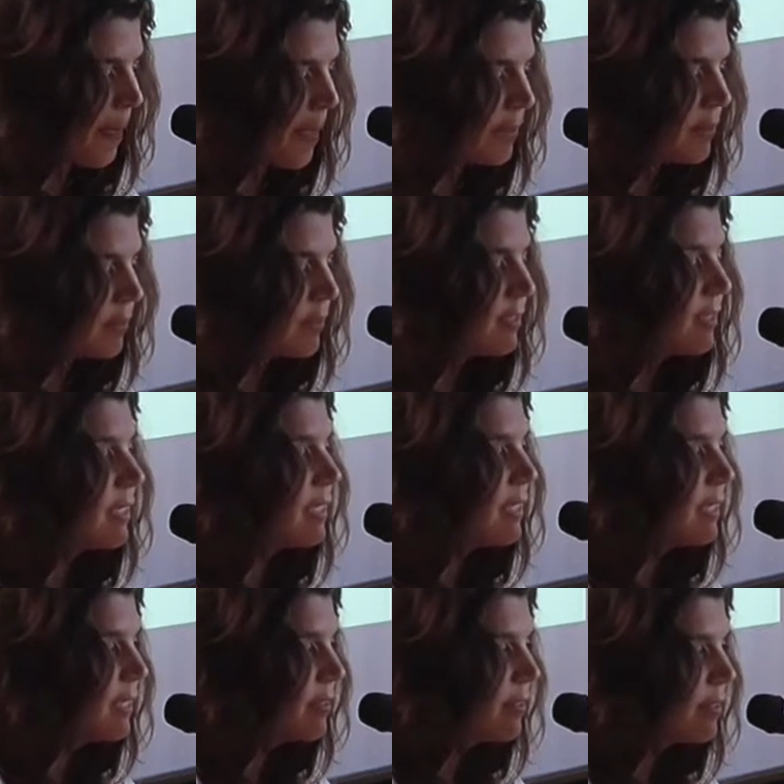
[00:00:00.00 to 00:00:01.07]
As you see
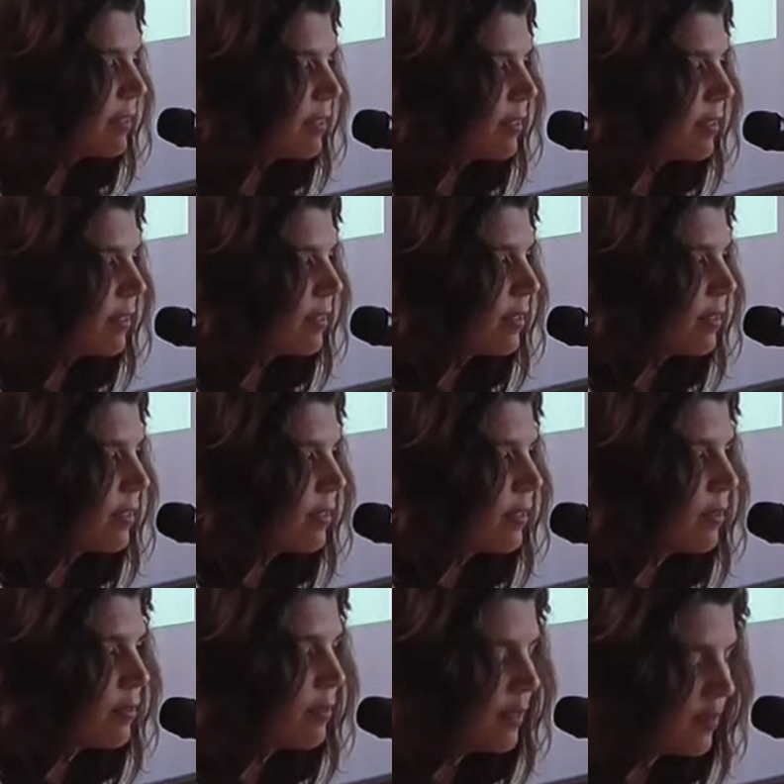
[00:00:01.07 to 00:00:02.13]
here, the
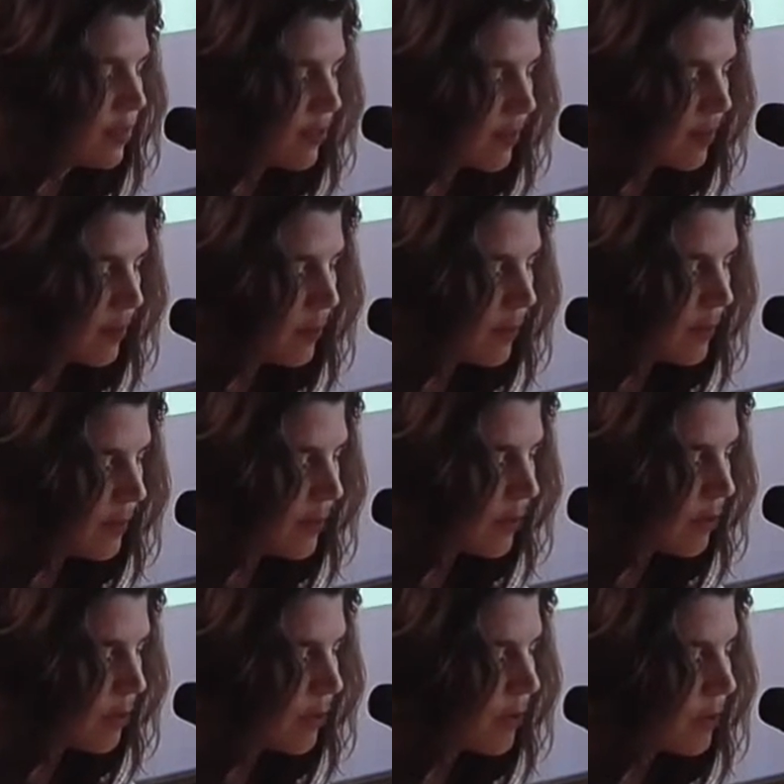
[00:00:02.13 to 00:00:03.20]

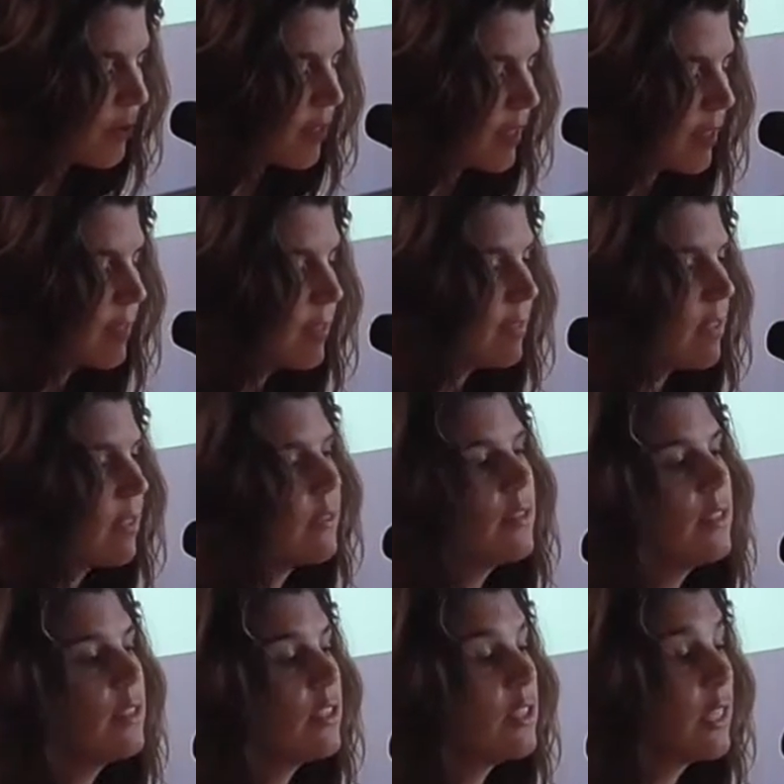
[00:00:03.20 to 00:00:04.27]
research project is
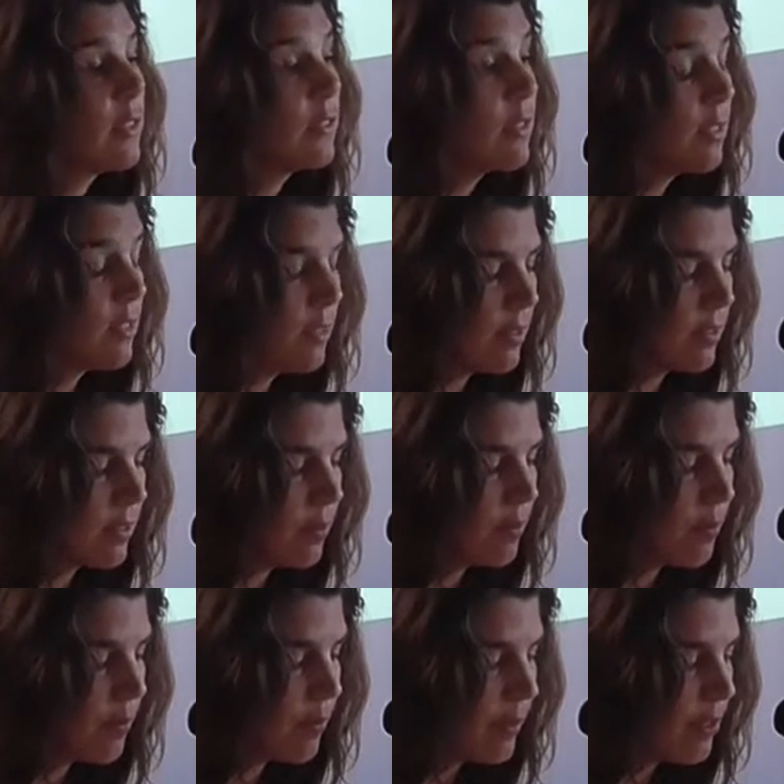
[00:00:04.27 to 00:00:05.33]
under the general
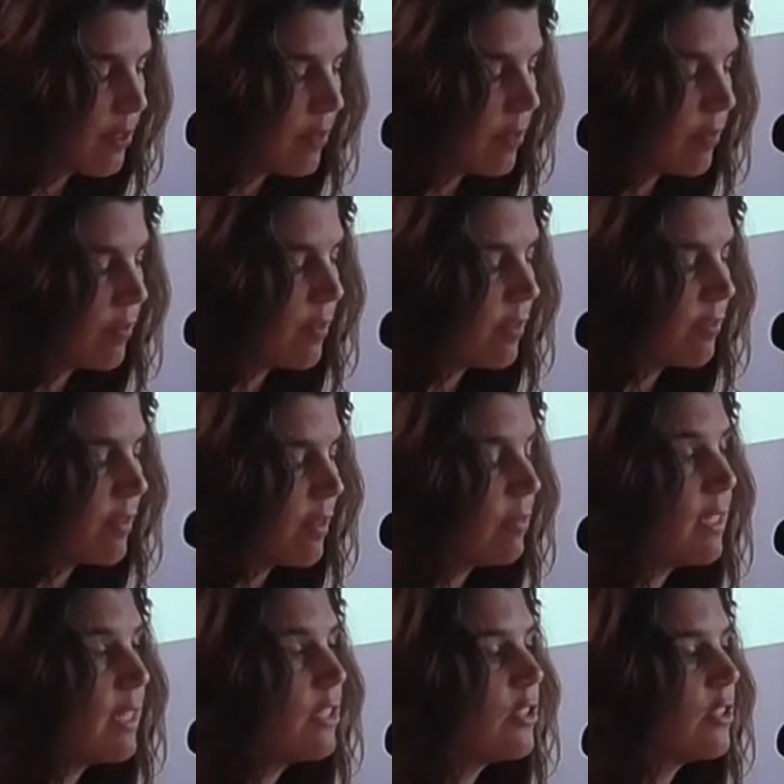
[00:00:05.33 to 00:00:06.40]
supervision of the
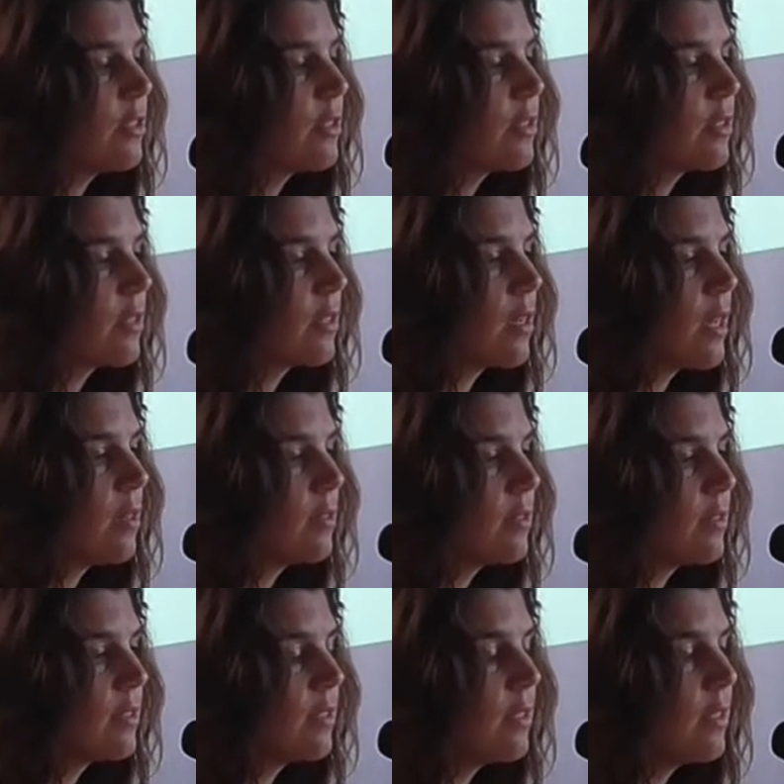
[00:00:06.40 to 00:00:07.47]
Foundation
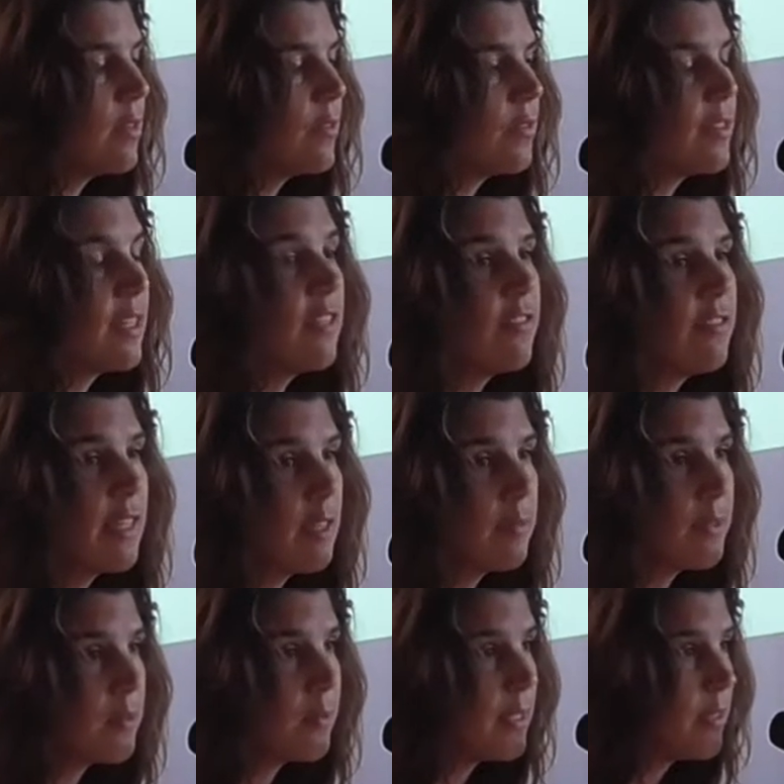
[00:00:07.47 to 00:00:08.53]
Council of
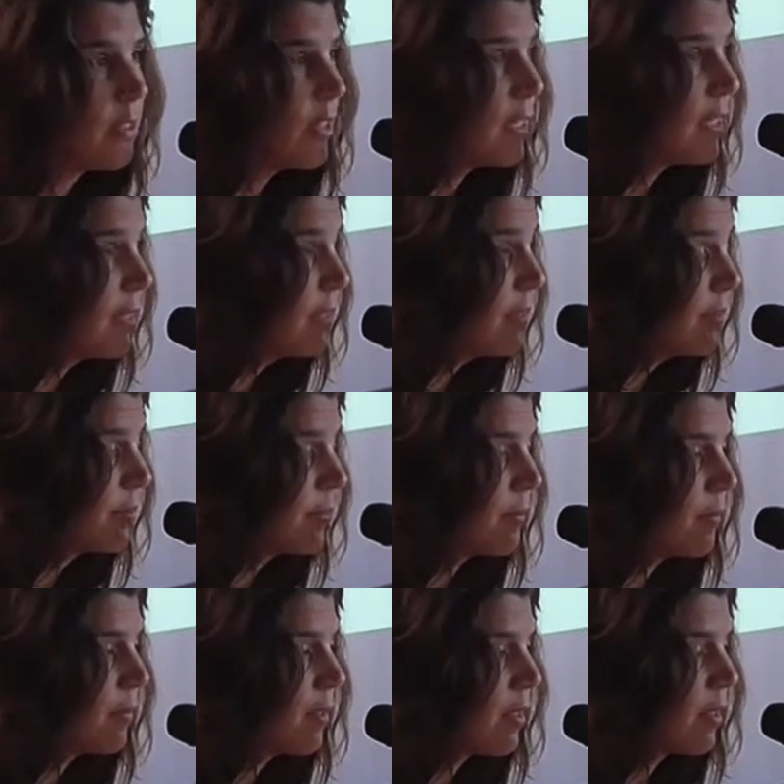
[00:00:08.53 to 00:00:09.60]
Self-Help Switzerland,
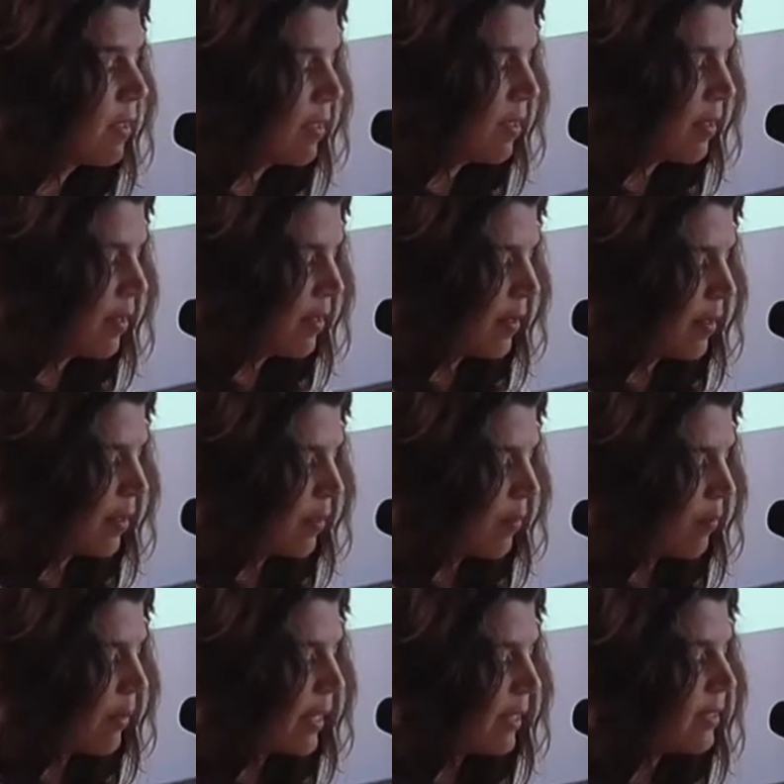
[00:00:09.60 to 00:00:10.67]

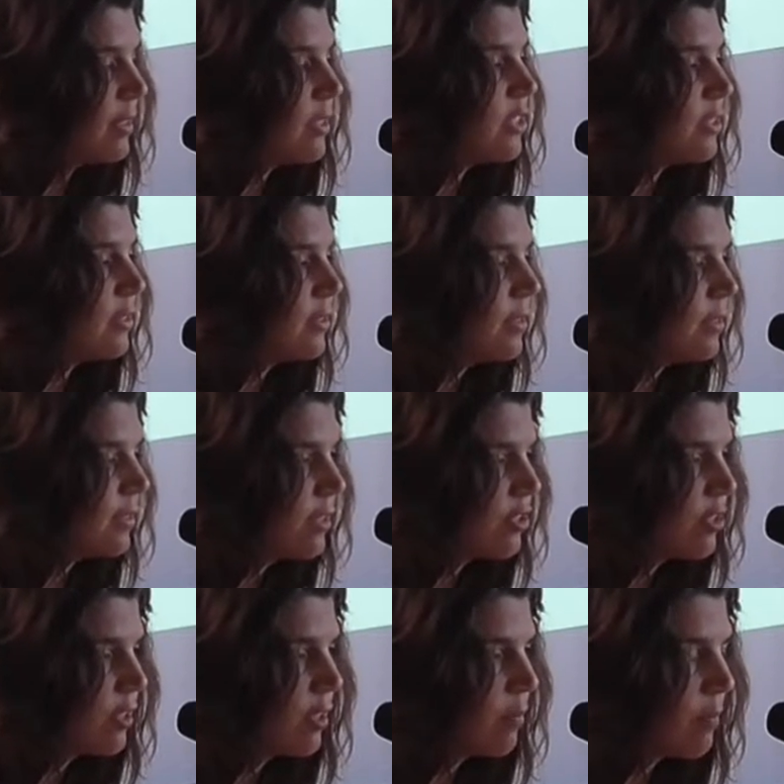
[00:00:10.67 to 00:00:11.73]
while the
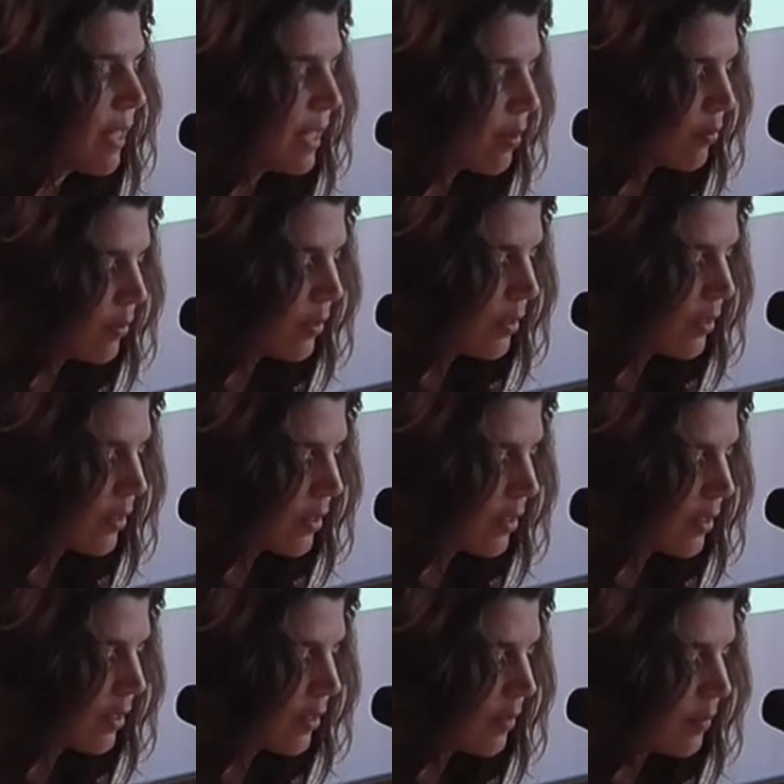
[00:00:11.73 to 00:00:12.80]
decisional power
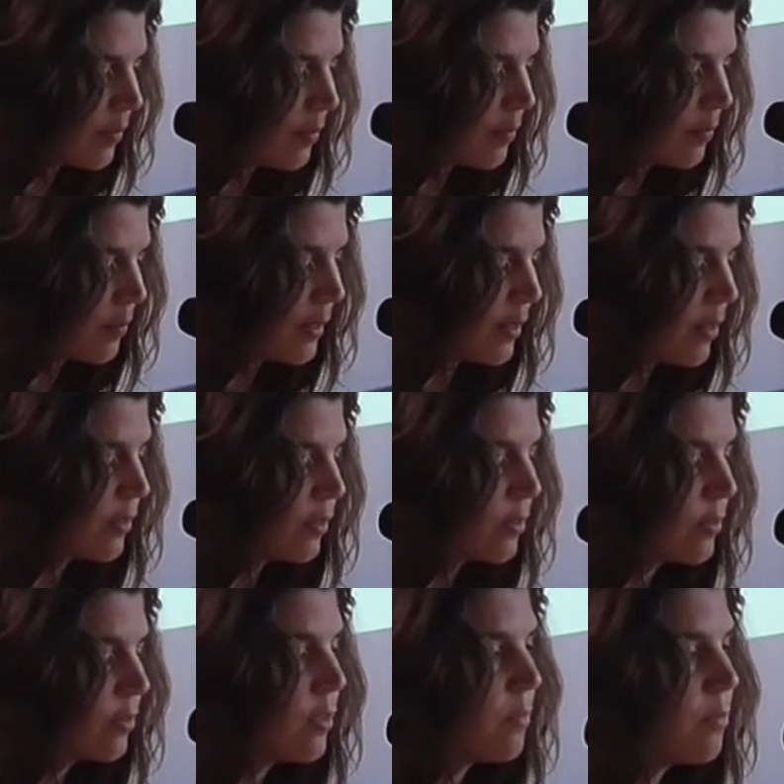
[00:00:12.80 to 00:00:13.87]

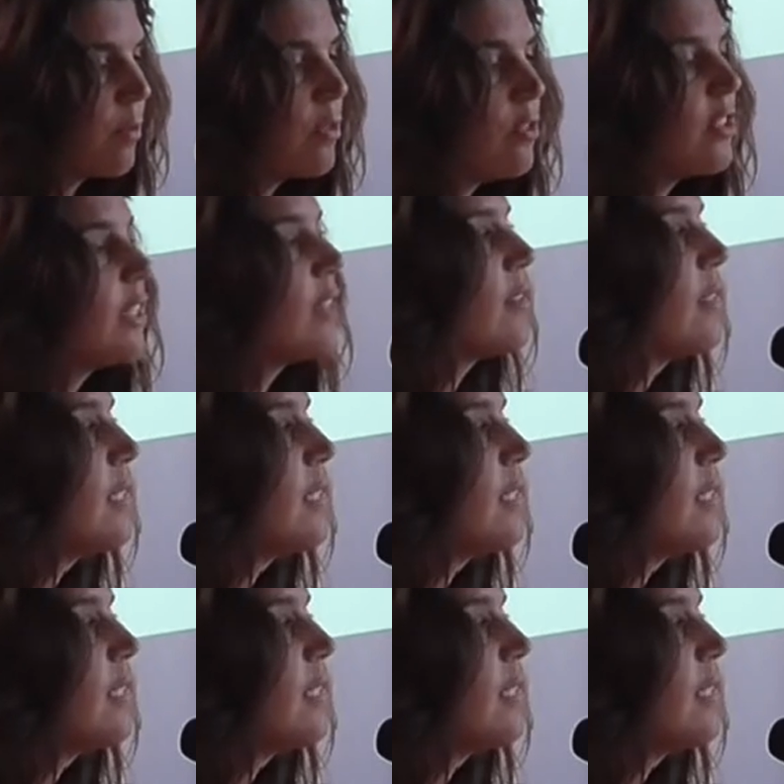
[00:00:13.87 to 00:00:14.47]
belongs to the project